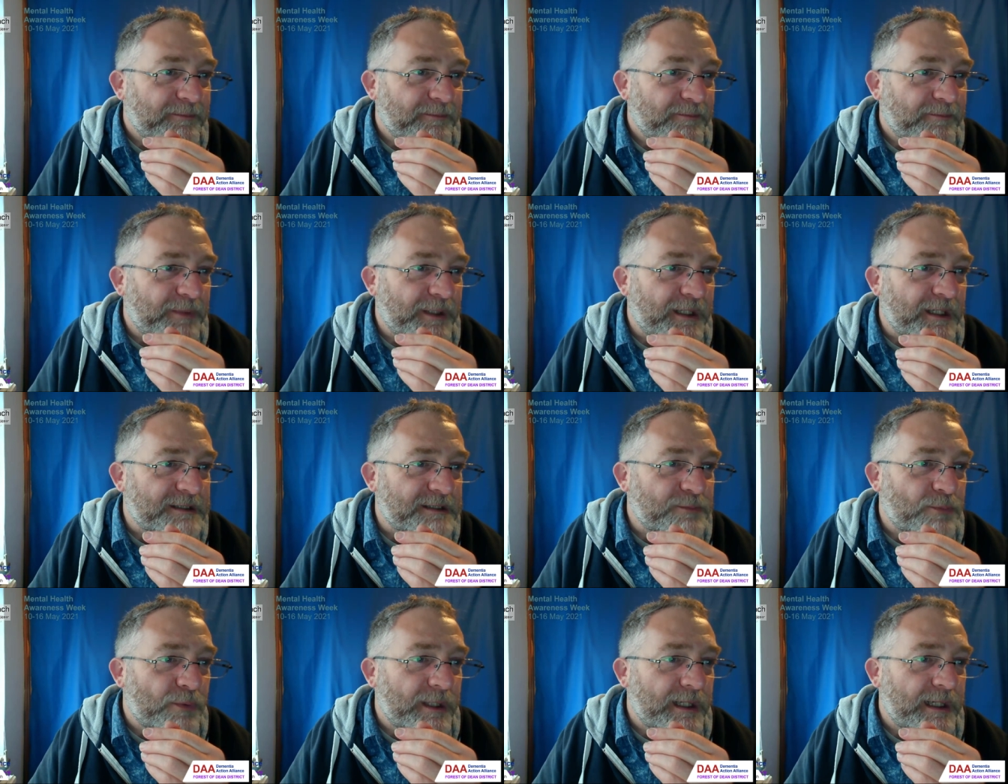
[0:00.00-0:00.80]

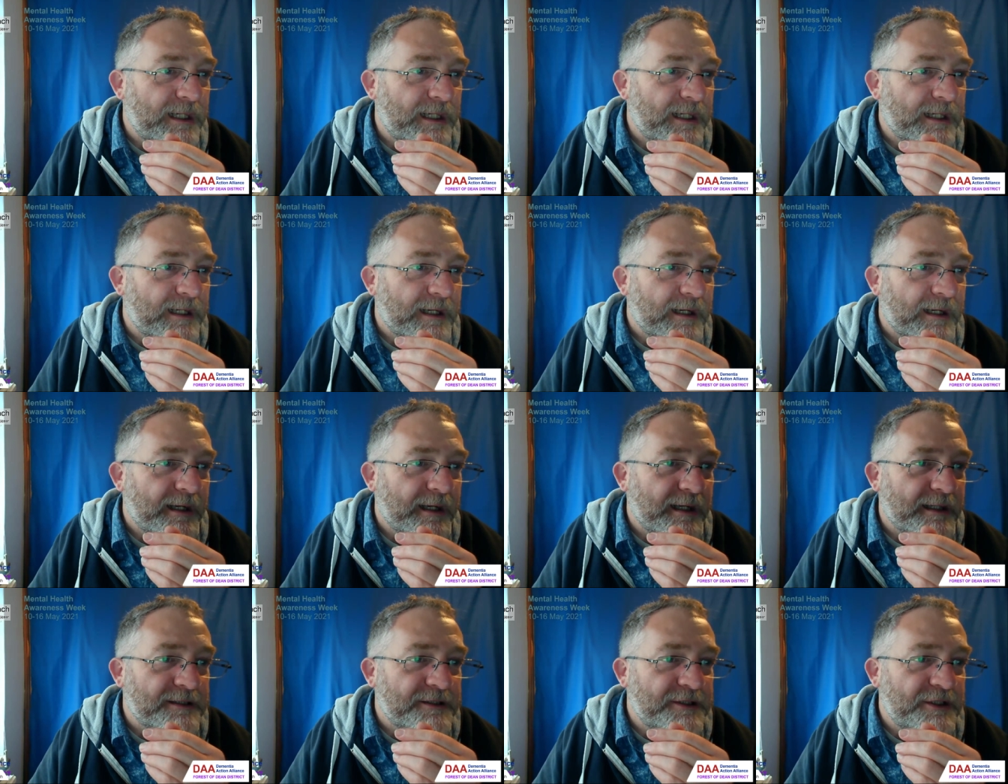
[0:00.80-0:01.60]
Because we,
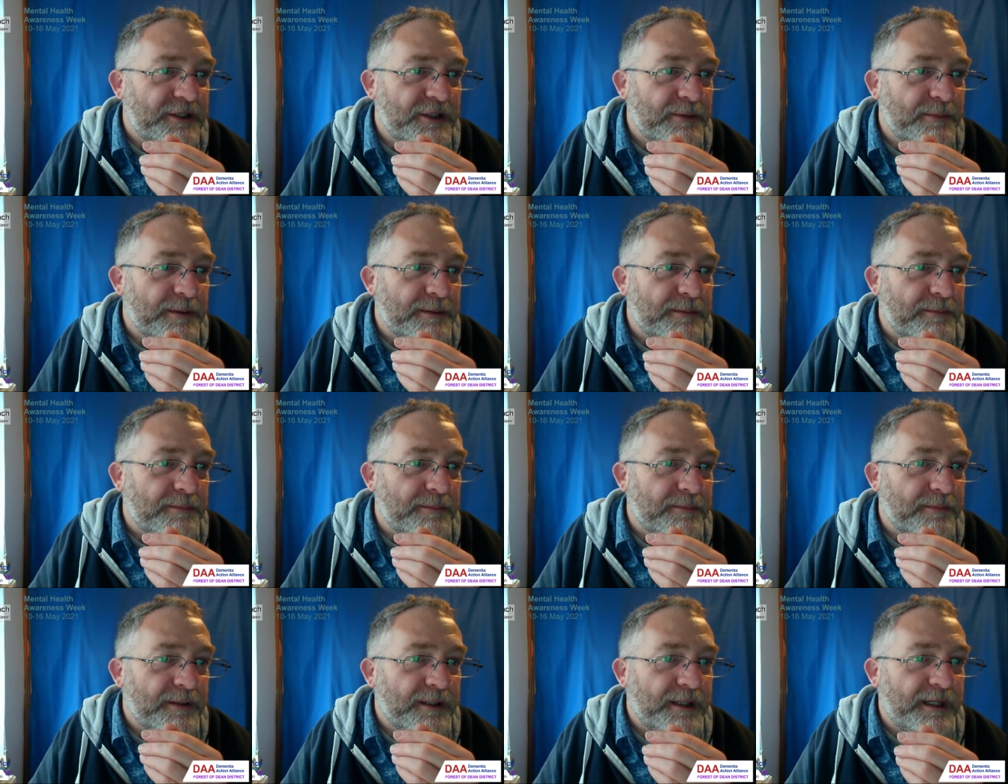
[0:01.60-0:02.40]
as human,
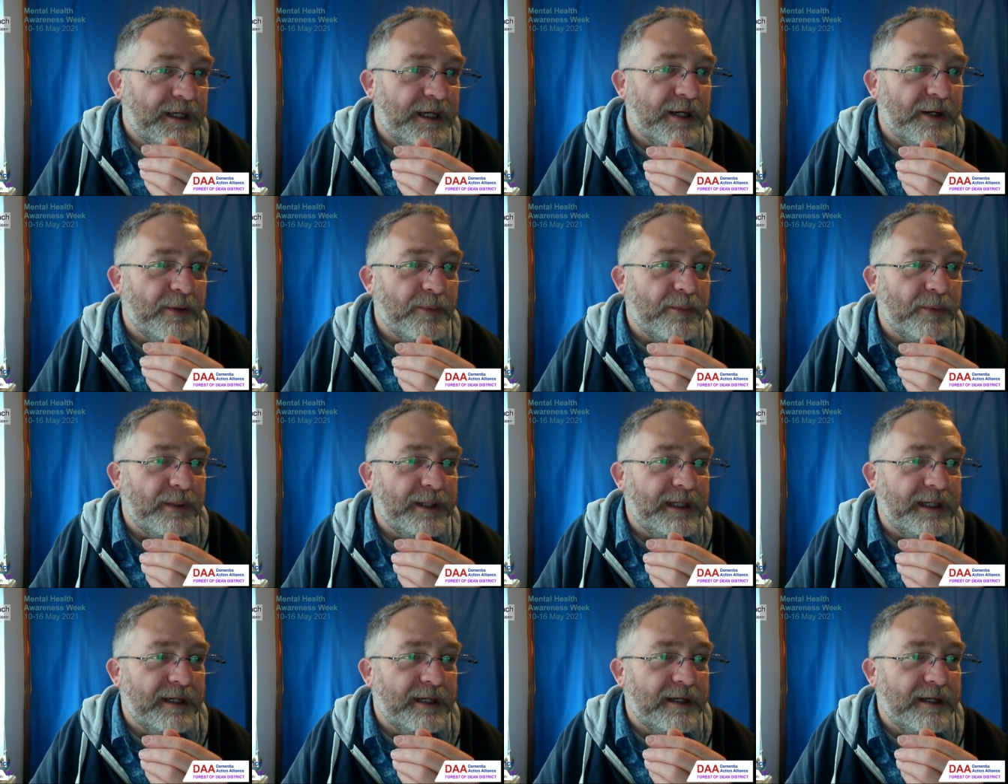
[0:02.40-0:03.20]
here
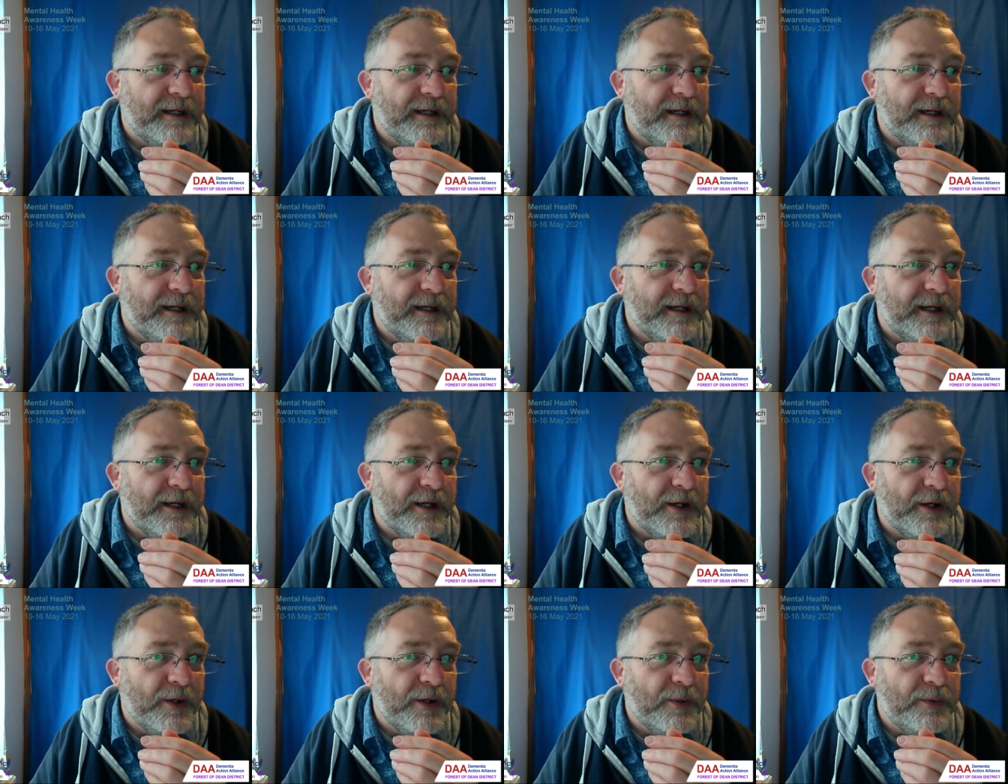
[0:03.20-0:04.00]
we
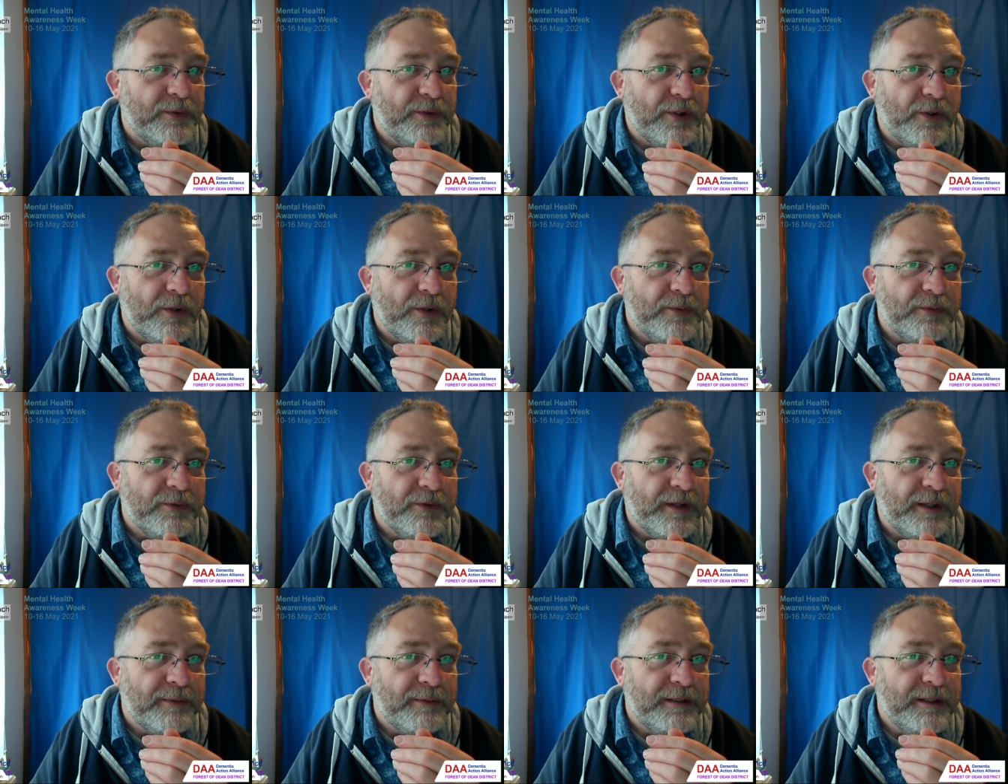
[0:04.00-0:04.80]
go. No,
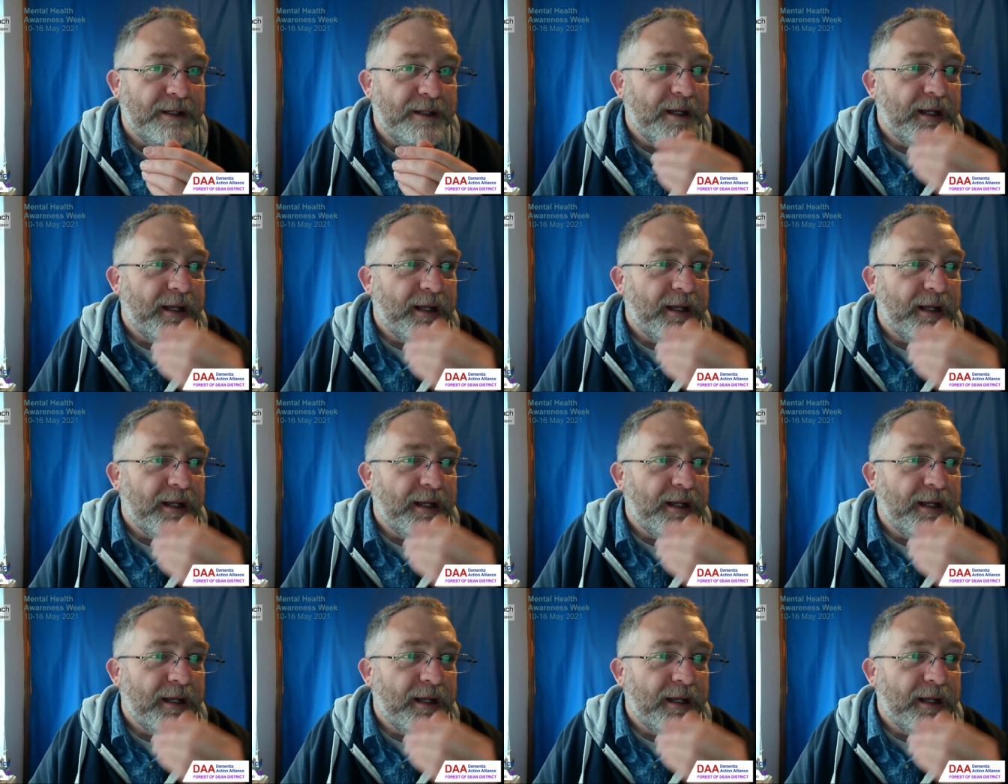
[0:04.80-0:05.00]
not that one.